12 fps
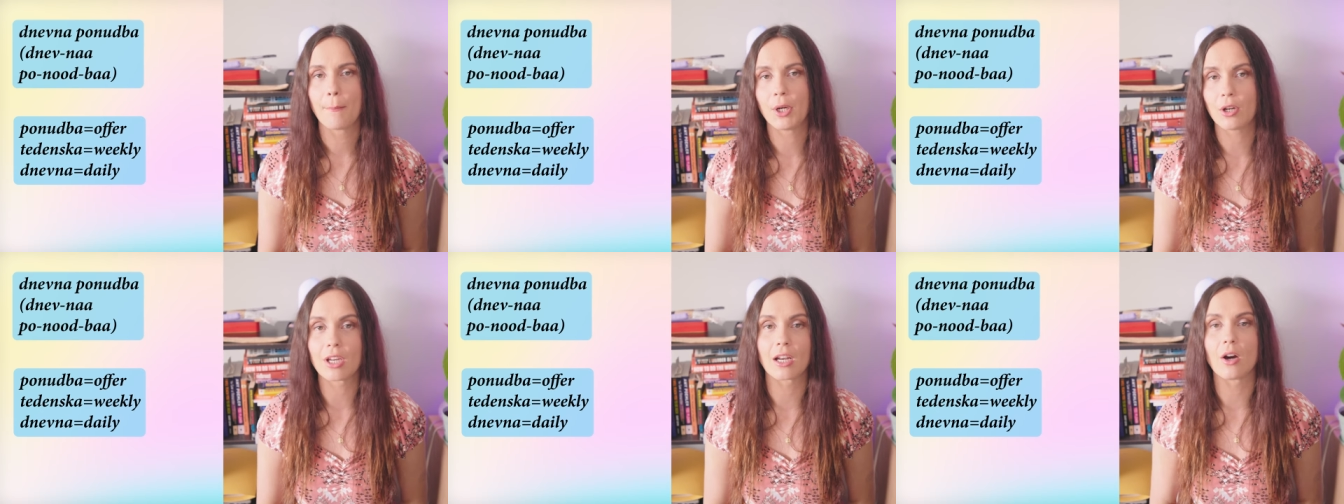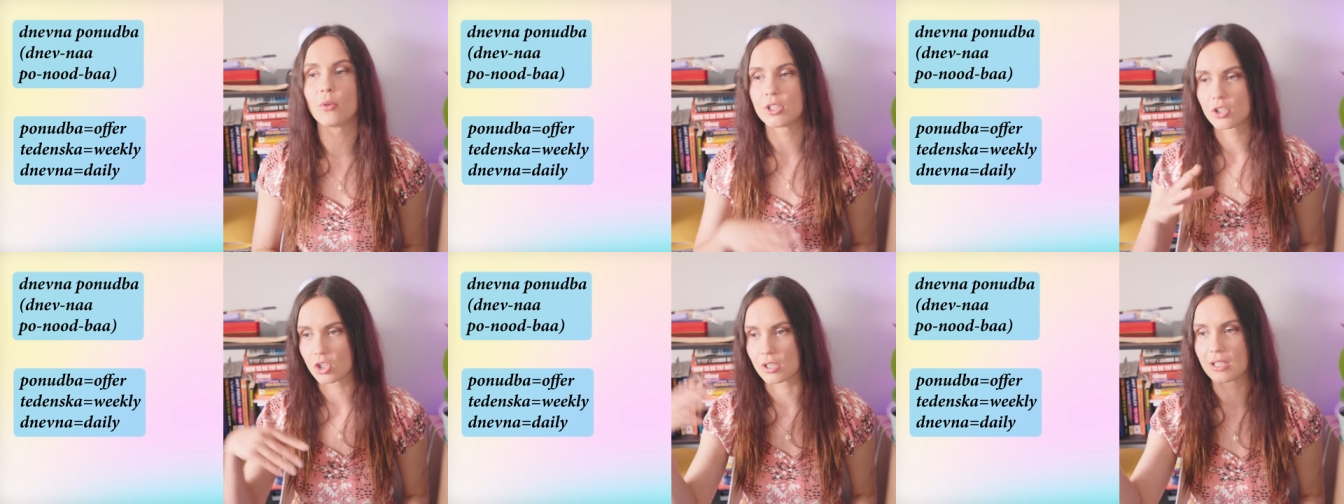but you can
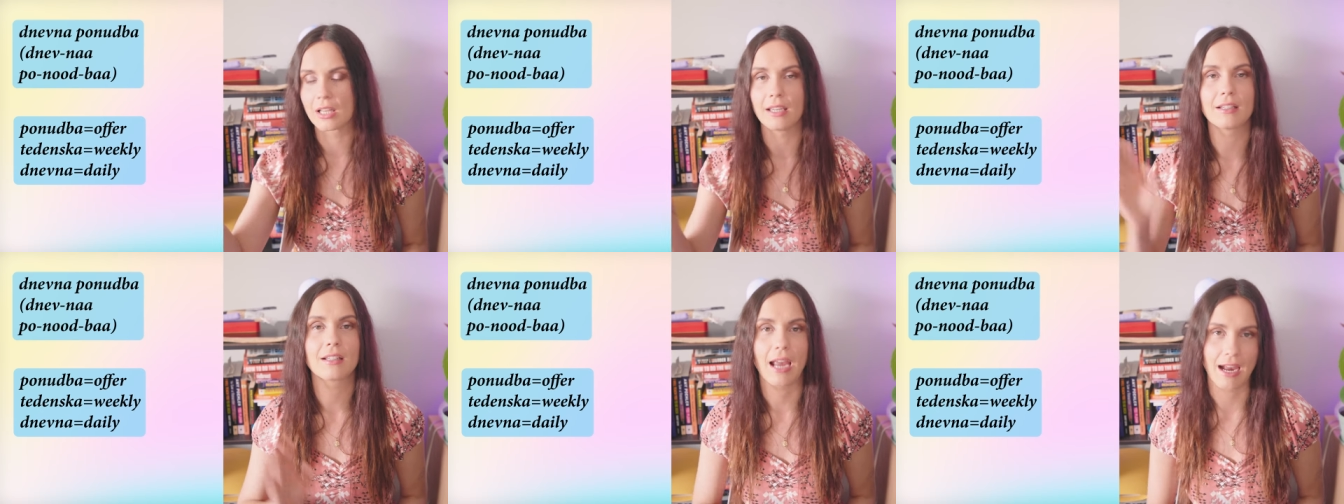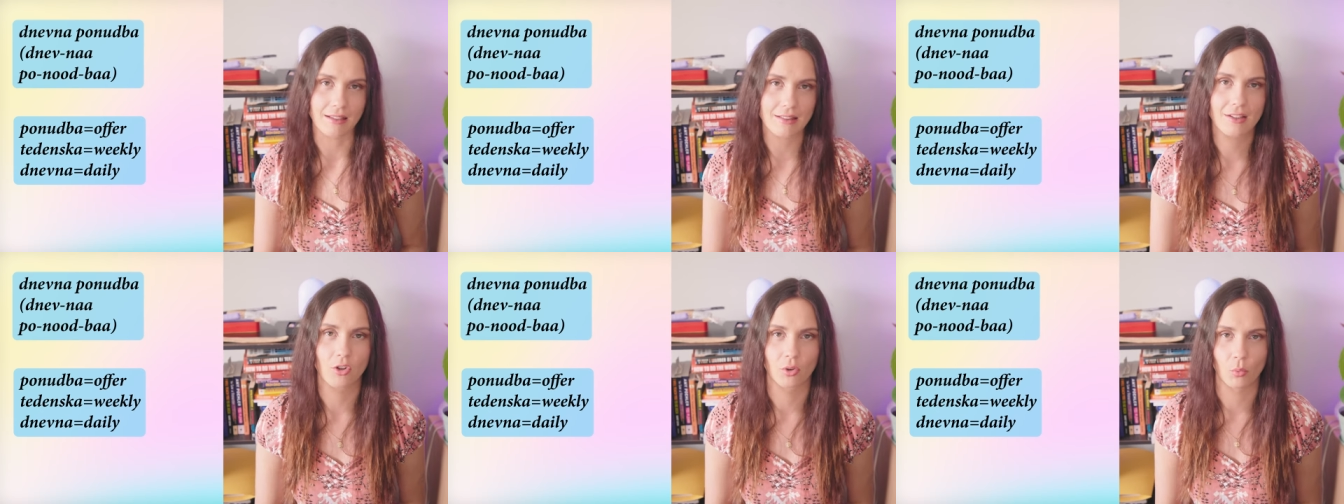always just like
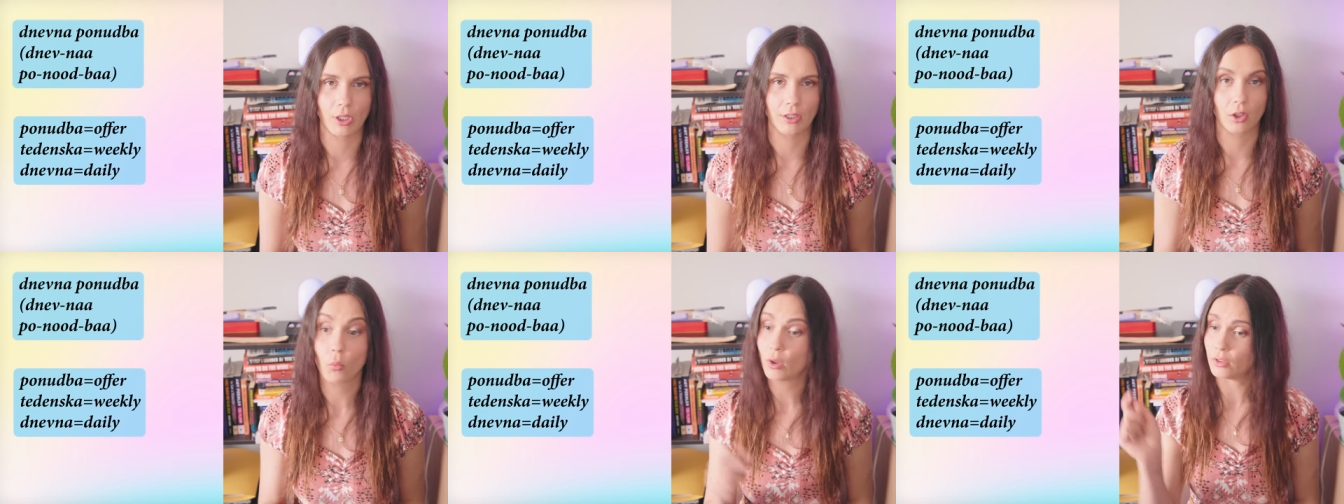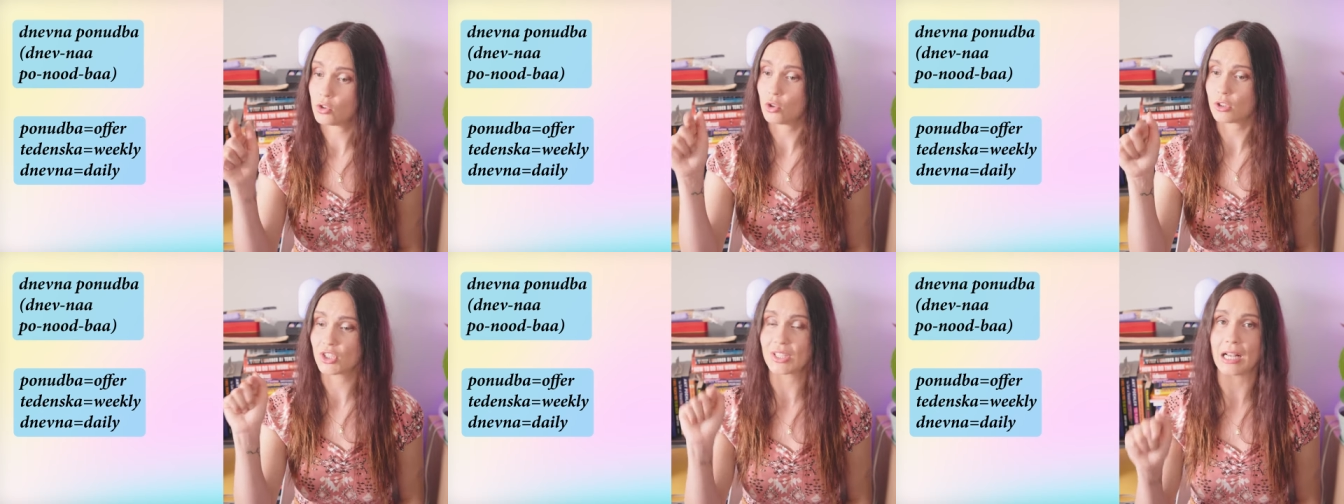ask your waiter, what does
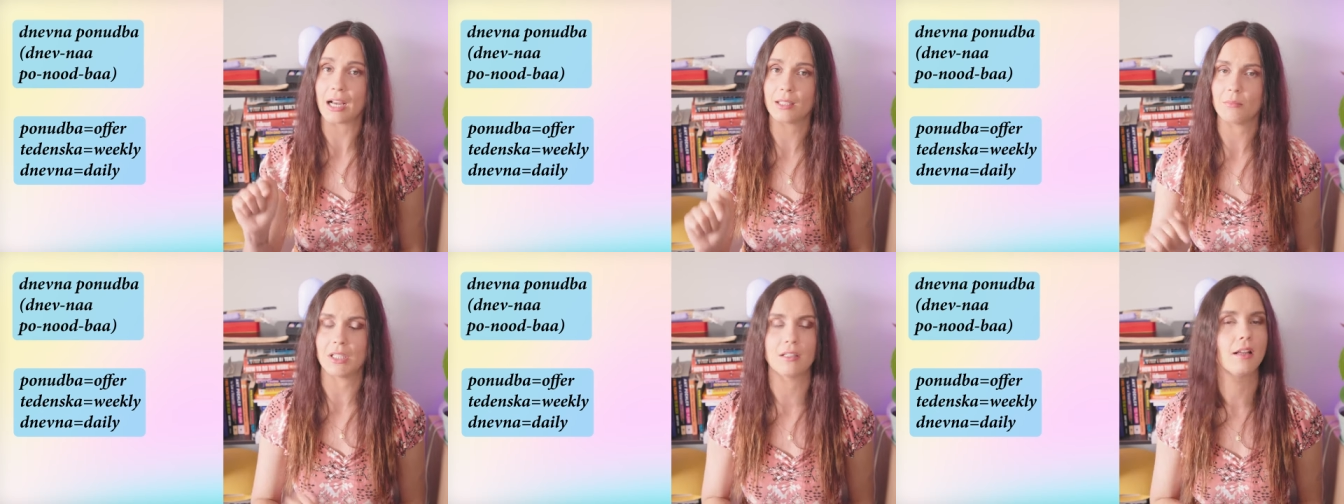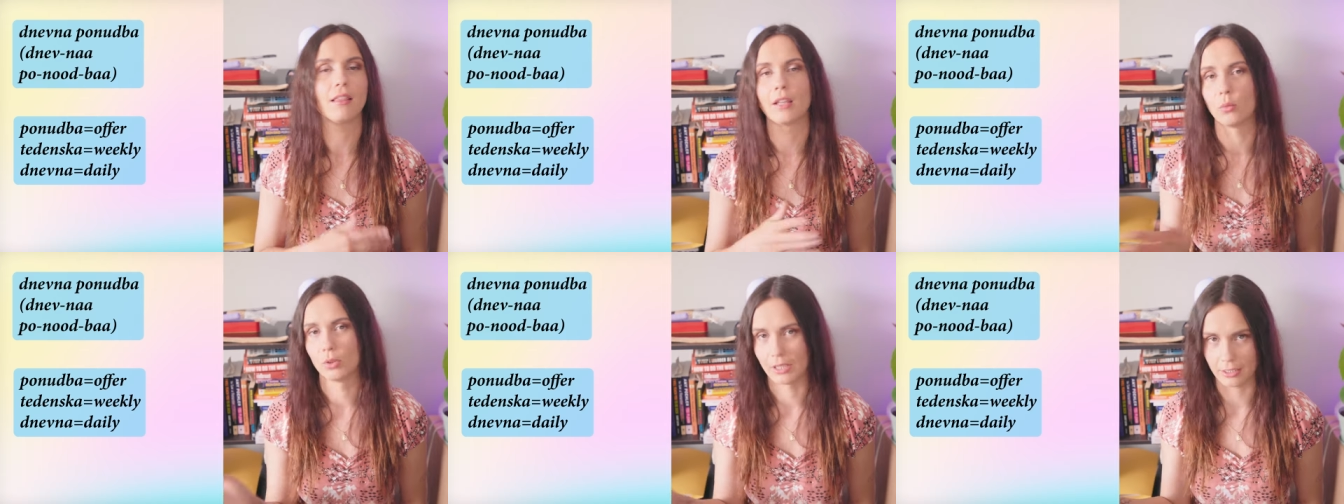your sign mean? And
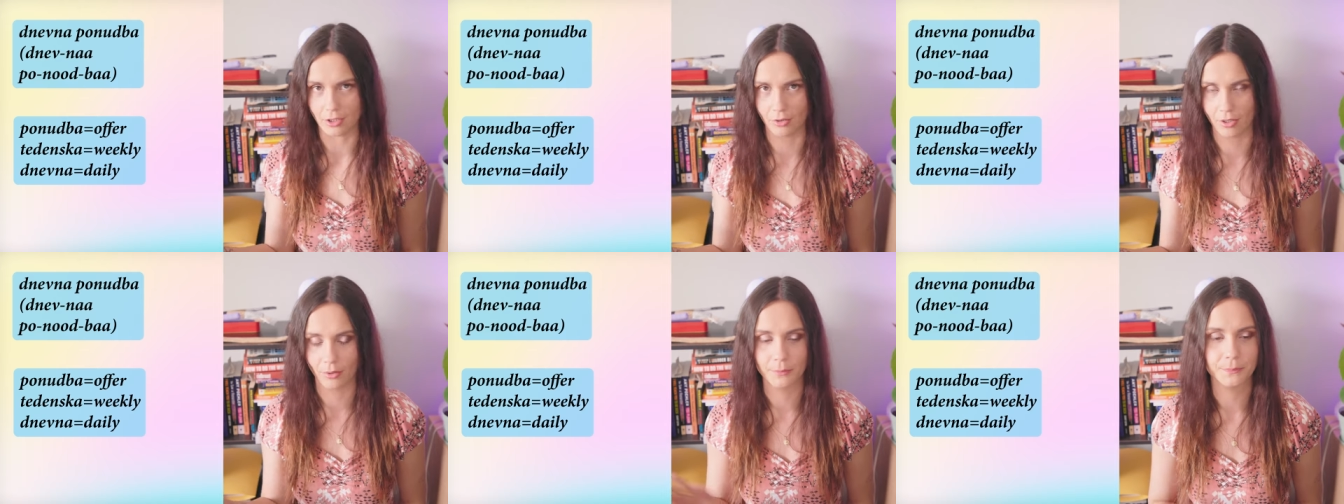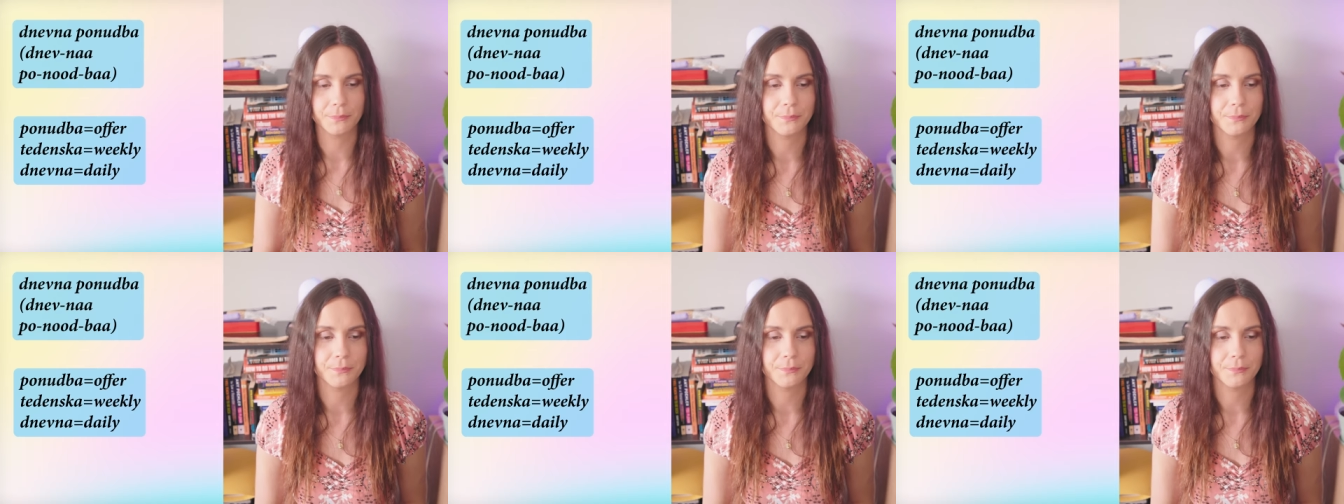they will let you know.